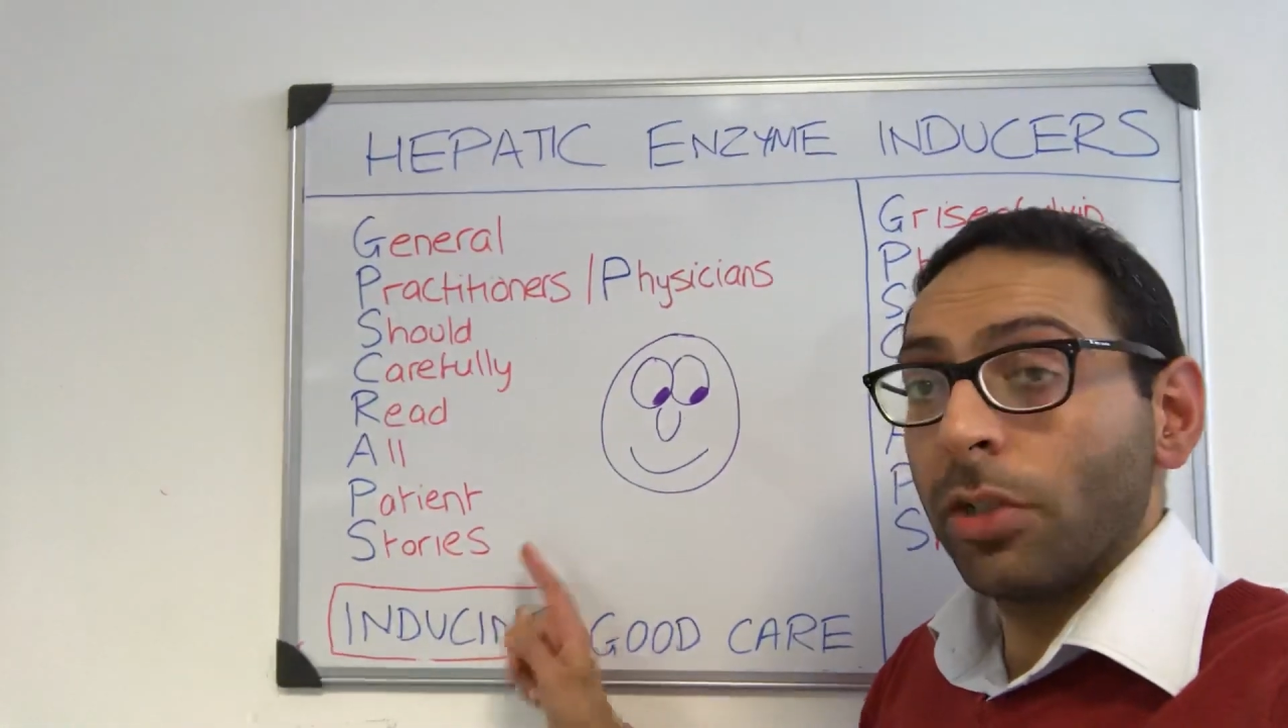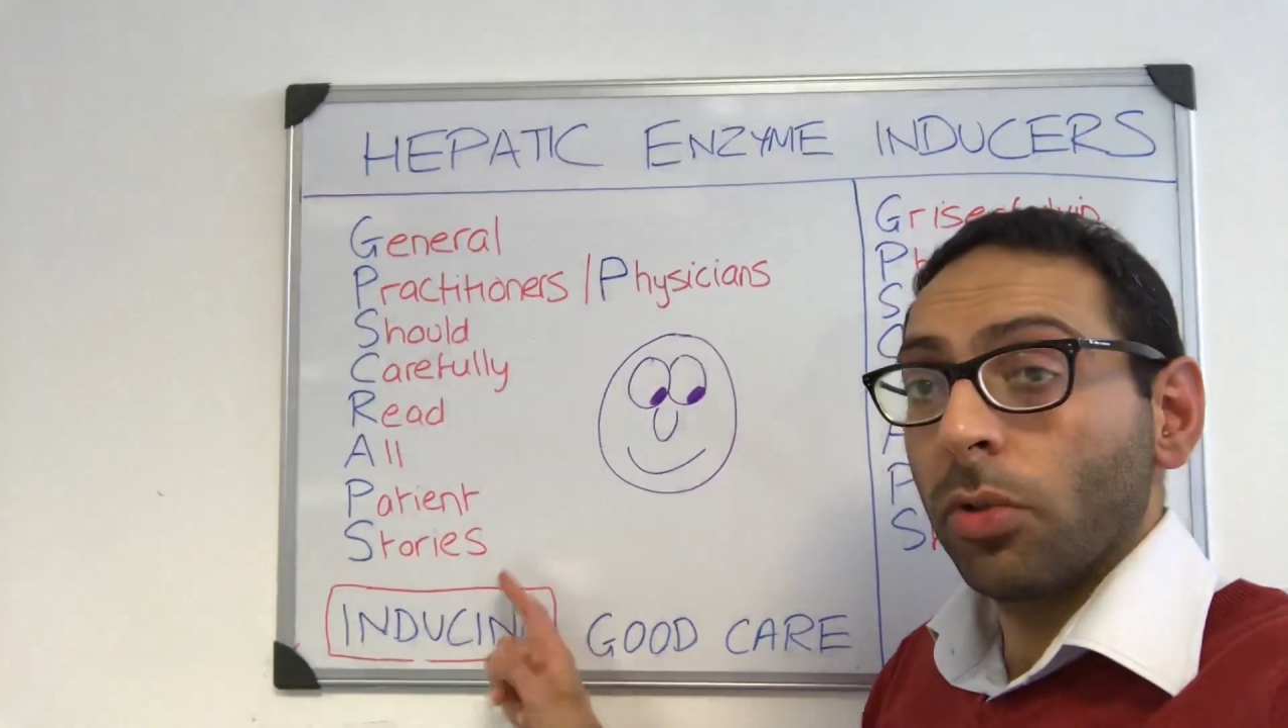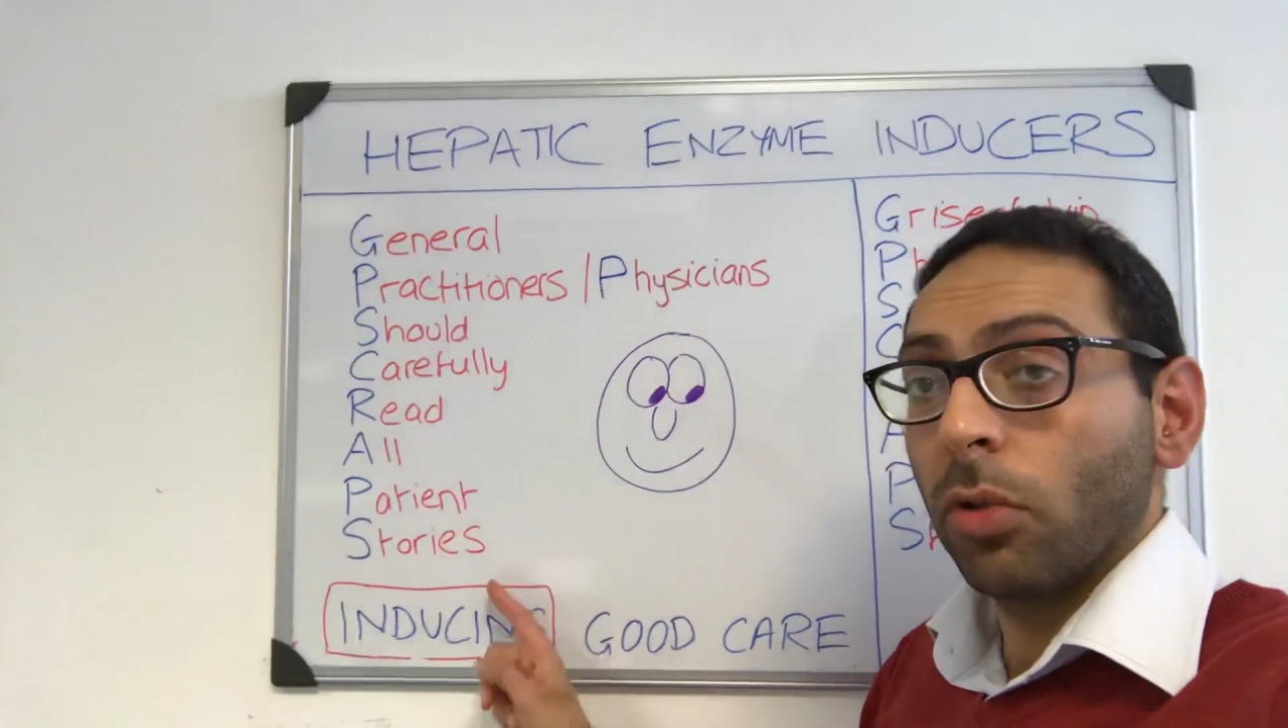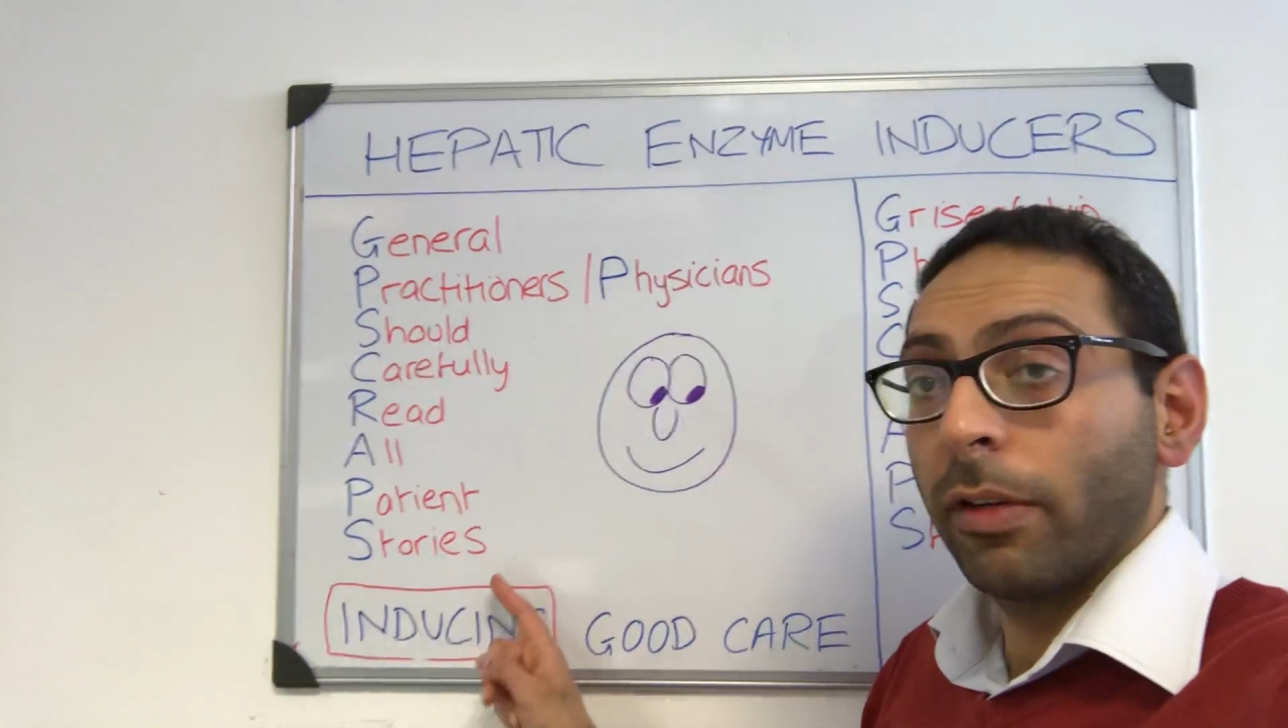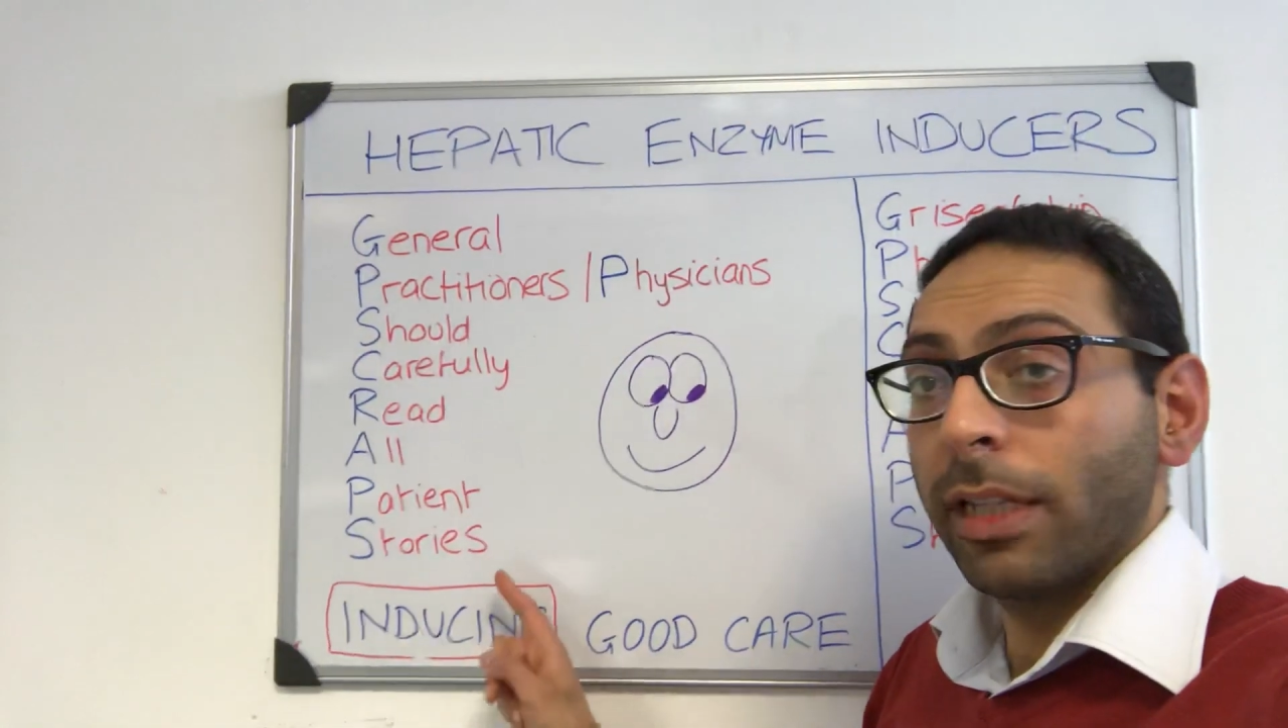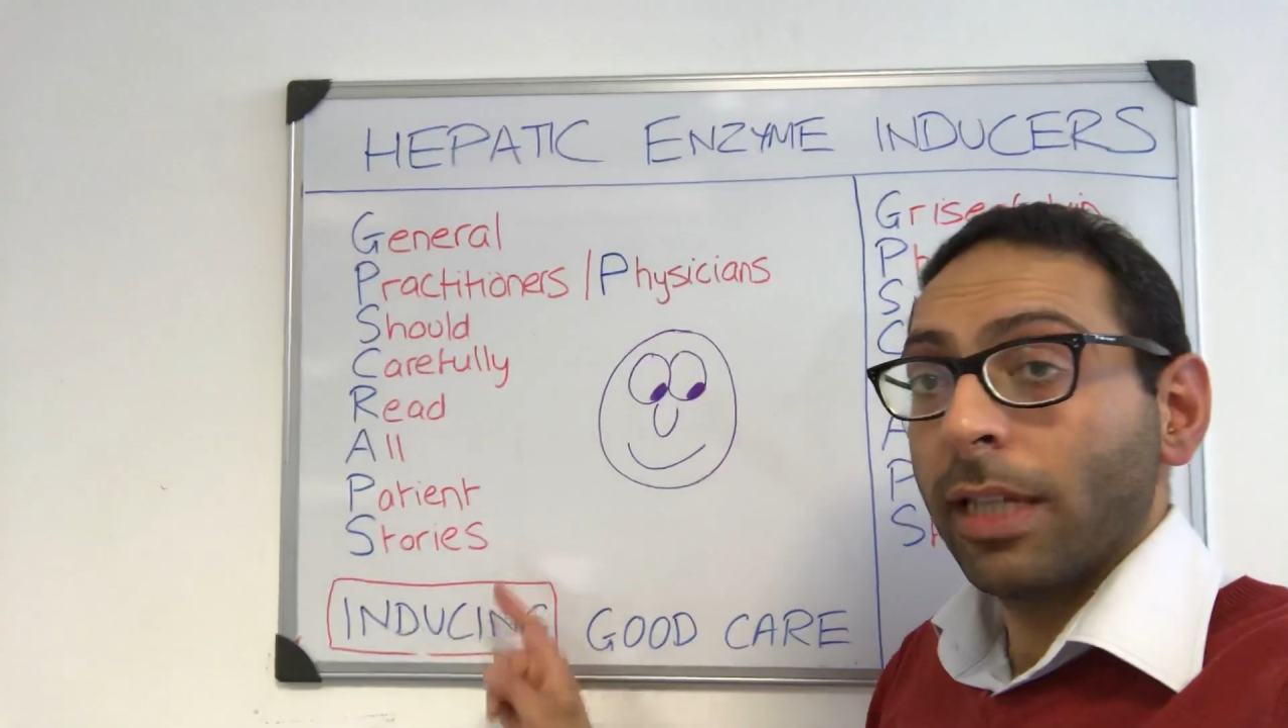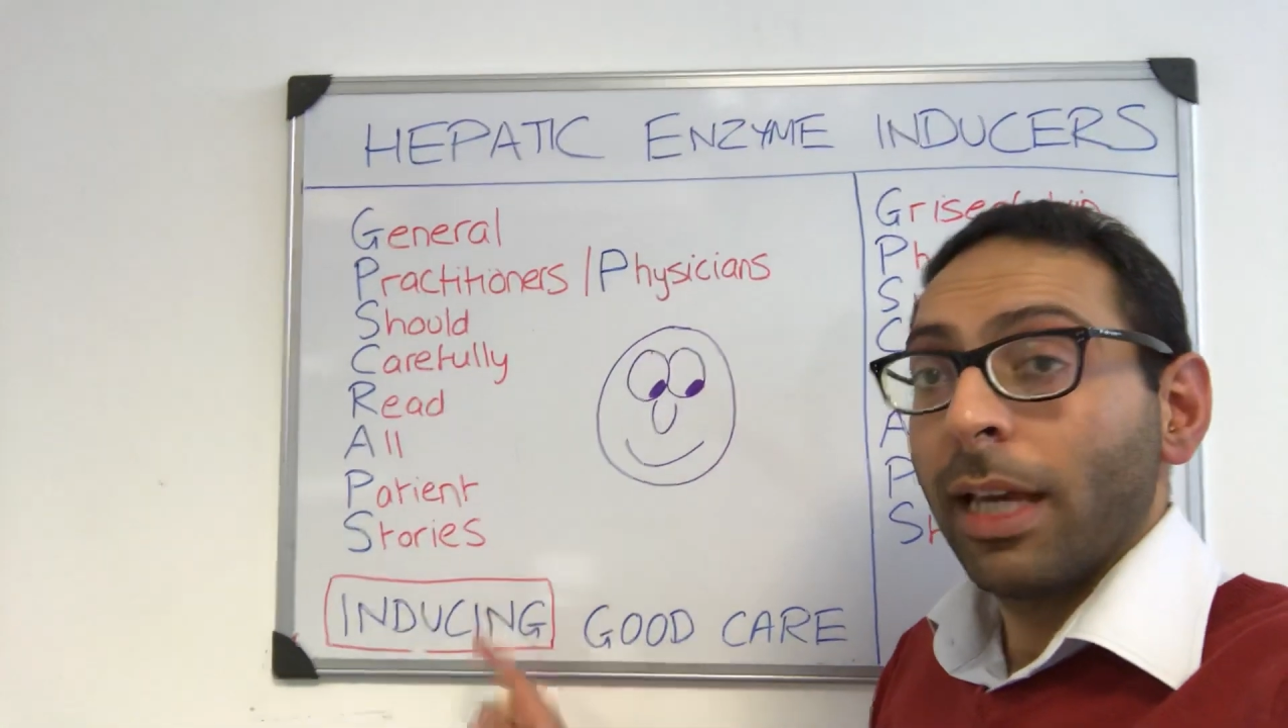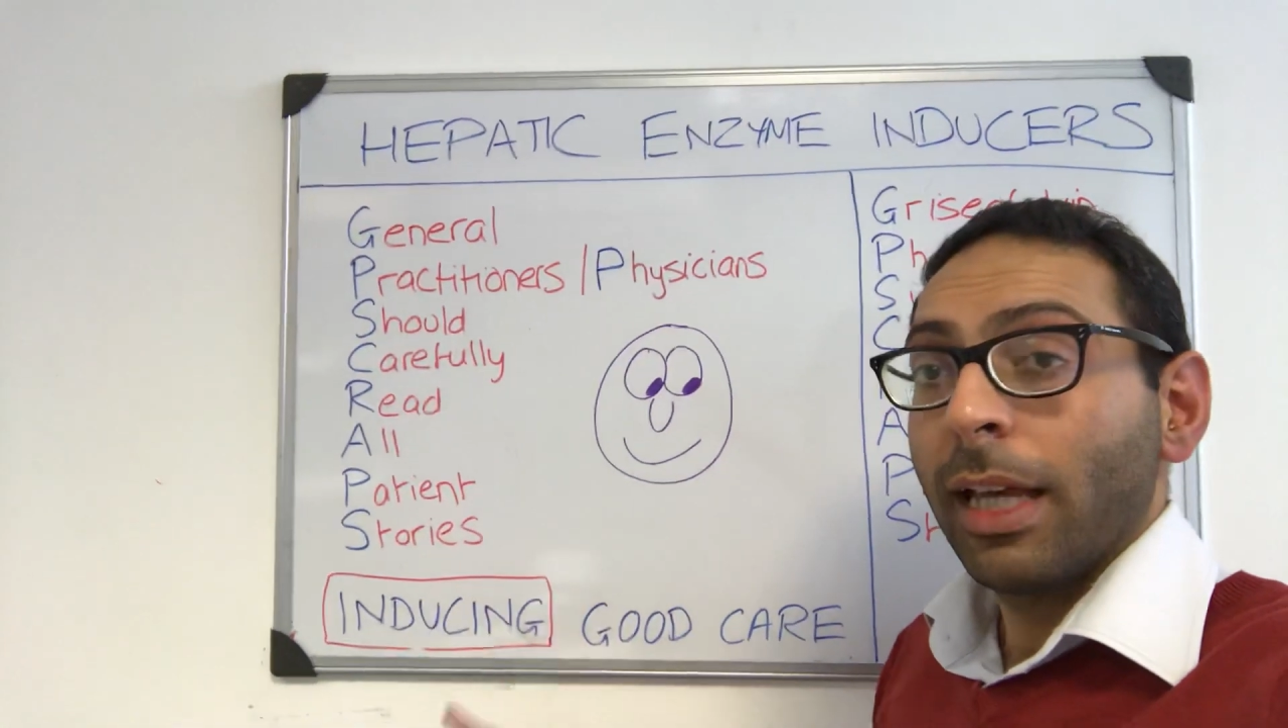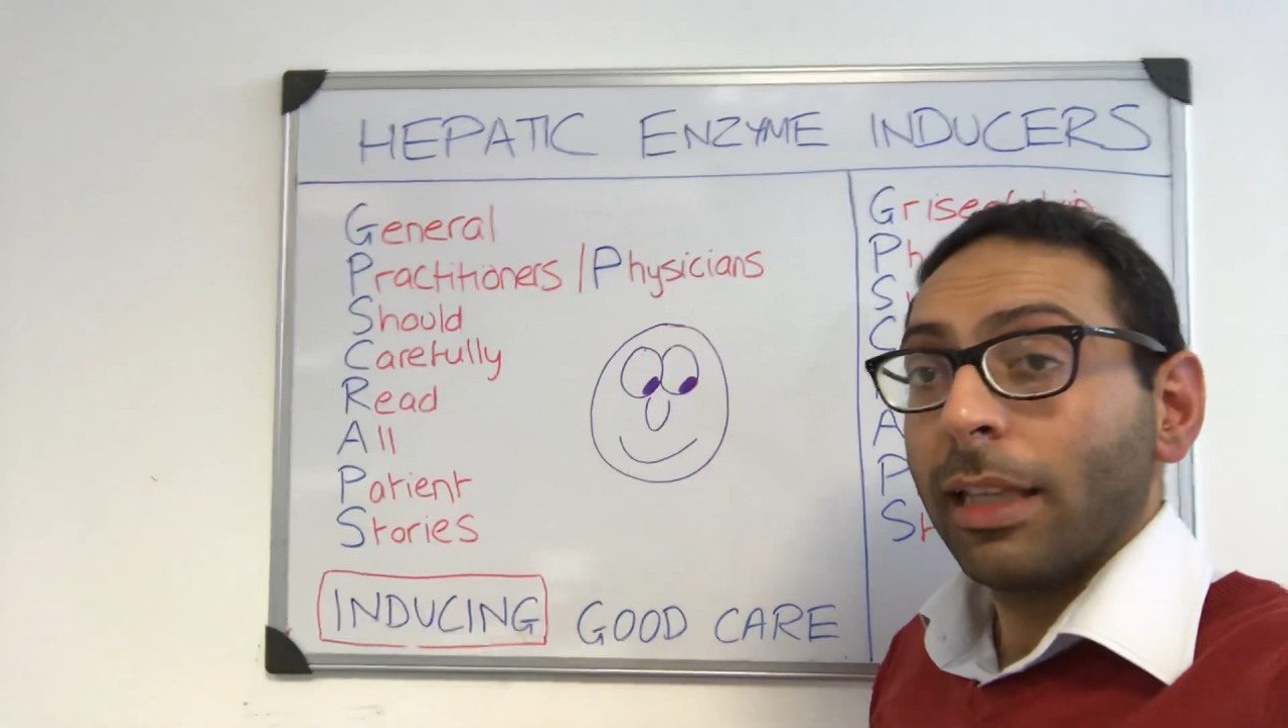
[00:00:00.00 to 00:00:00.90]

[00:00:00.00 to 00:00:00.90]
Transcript: stories,